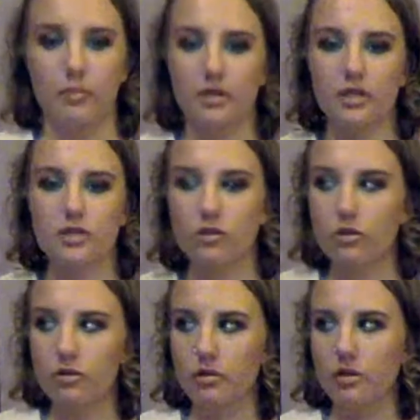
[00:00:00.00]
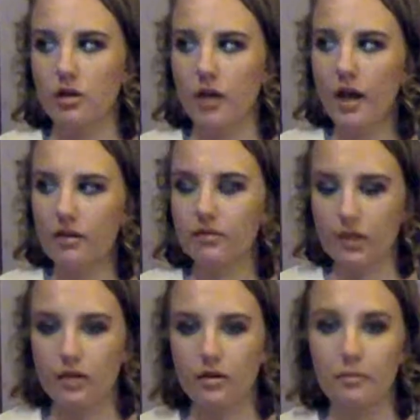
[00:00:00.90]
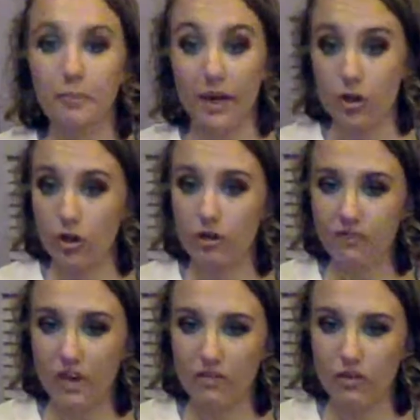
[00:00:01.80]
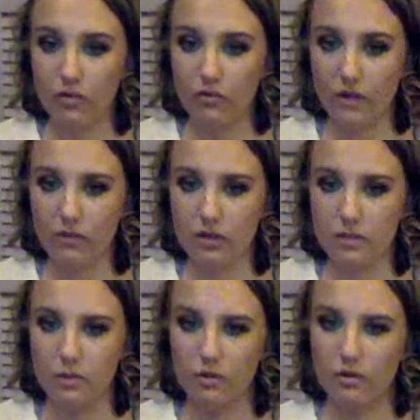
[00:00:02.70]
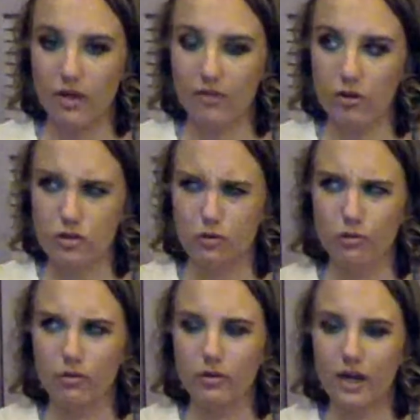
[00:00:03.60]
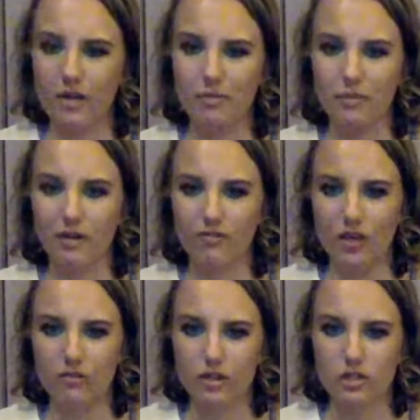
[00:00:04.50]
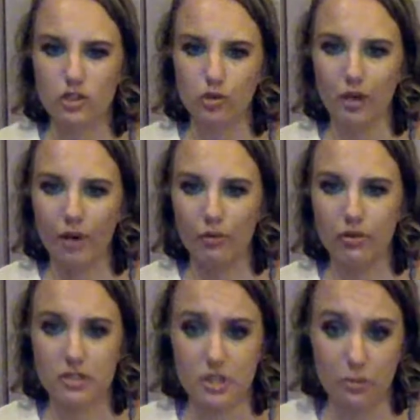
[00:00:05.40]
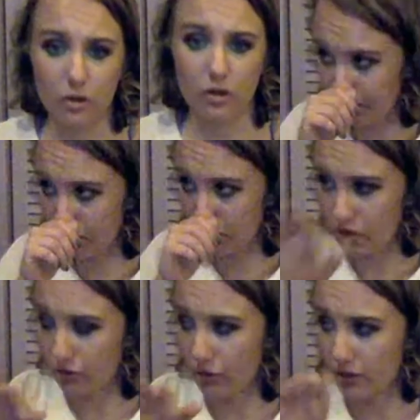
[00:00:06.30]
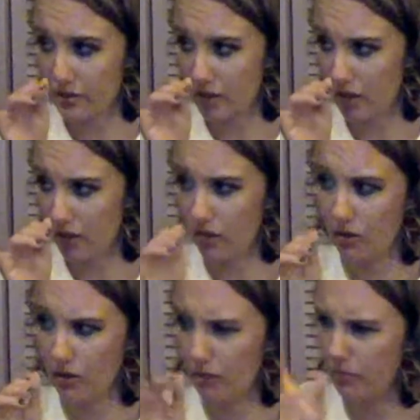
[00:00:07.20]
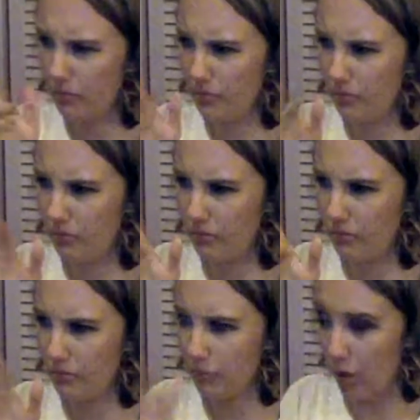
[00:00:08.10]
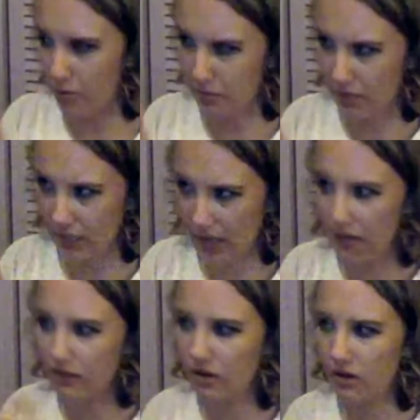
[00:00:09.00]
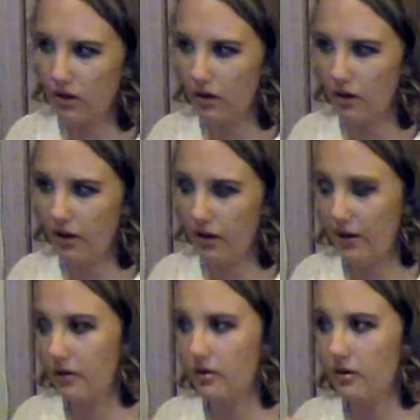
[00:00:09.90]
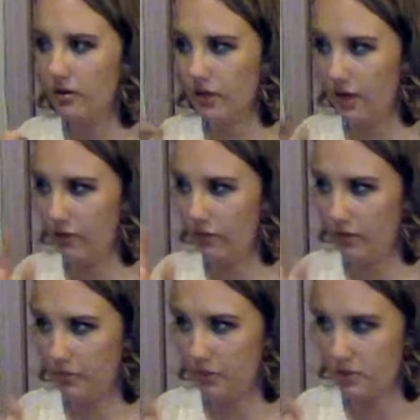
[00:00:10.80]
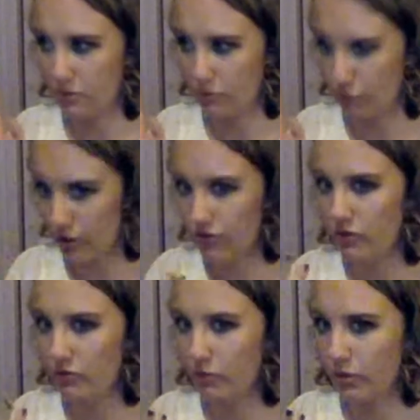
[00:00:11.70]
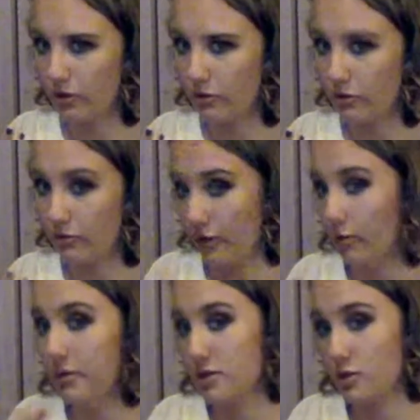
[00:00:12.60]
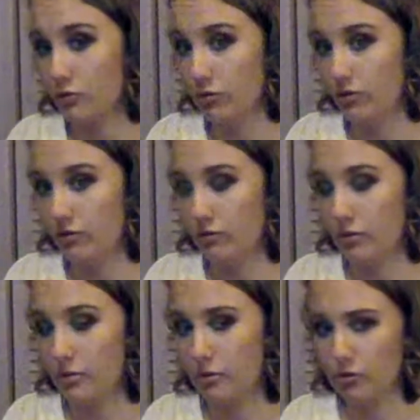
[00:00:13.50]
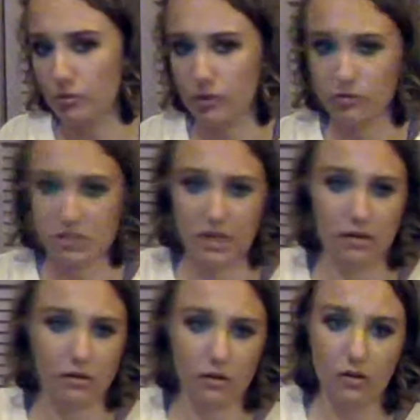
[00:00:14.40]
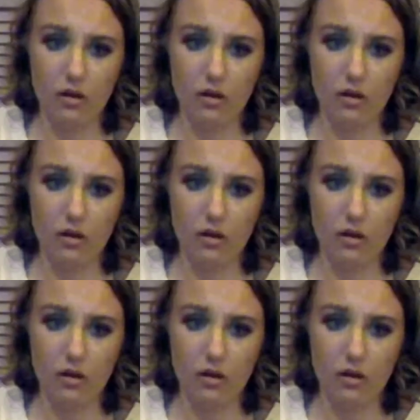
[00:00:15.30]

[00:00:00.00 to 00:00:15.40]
but these are kind of my current favorites, but have also kind of been my favorites throughout the summer. These are things I brought with me to Canada and that I found myself reaching for found myself reaching for the most when I was in Canada.